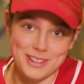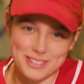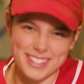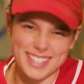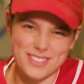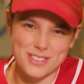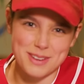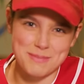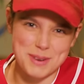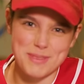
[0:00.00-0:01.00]
I was gonna give you a
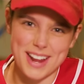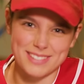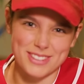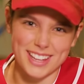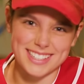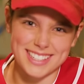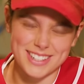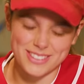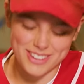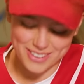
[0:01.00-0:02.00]
number, but I realized I
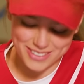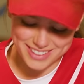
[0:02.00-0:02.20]
don't know.